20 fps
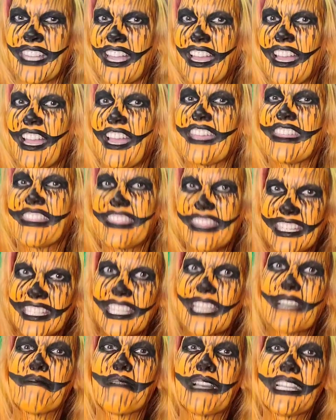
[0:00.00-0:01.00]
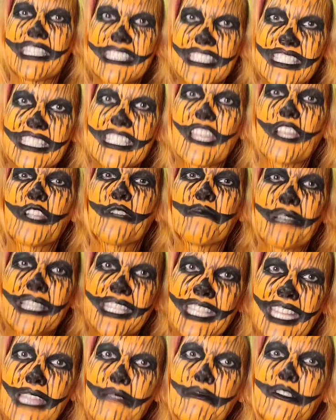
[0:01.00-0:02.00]
I think I might scare my
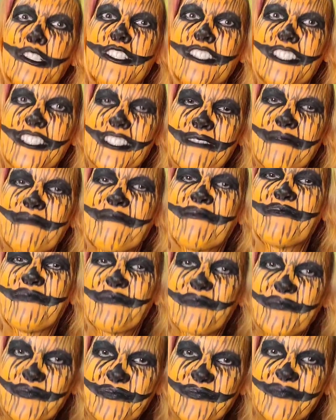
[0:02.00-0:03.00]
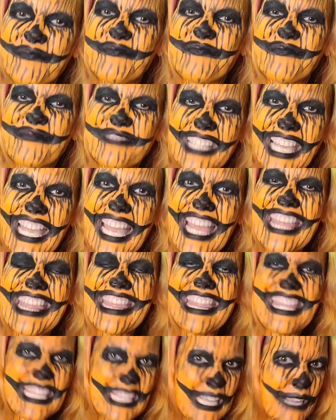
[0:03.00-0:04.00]
neighbors. I
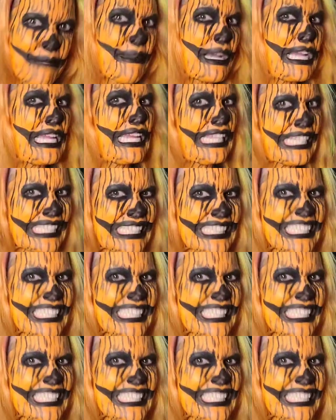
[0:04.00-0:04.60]
think I might.